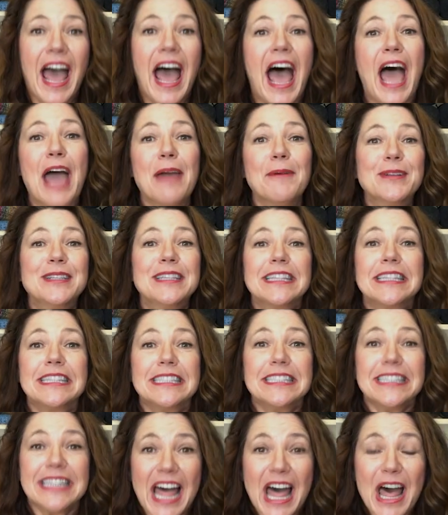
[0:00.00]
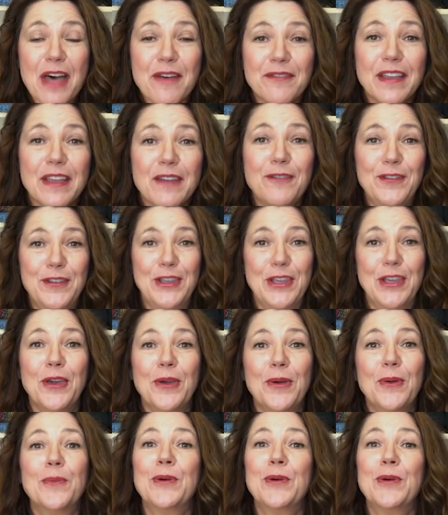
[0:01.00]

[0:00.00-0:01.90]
I would love if you